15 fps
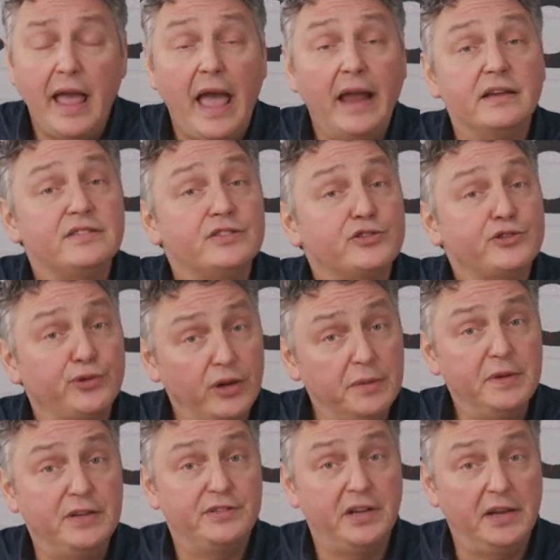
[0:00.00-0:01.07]
And as a
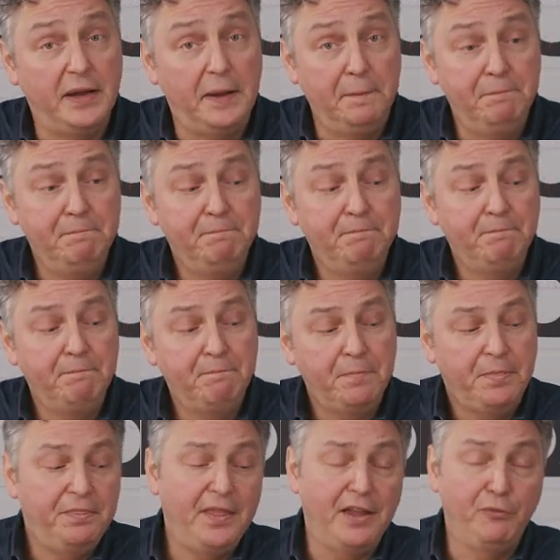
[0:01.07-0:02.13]
tribute to him,
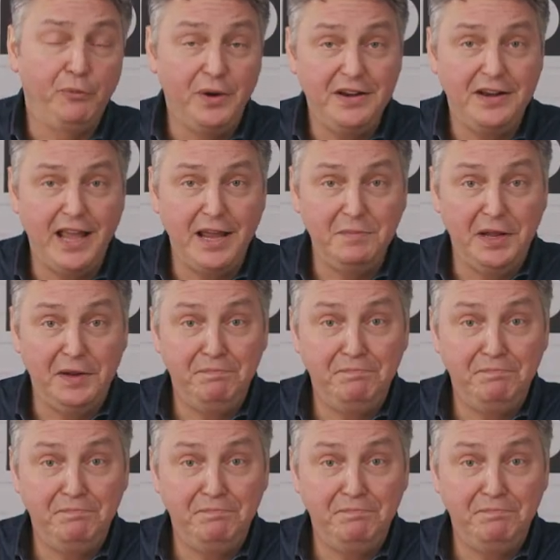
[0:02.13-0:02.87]
they renamed it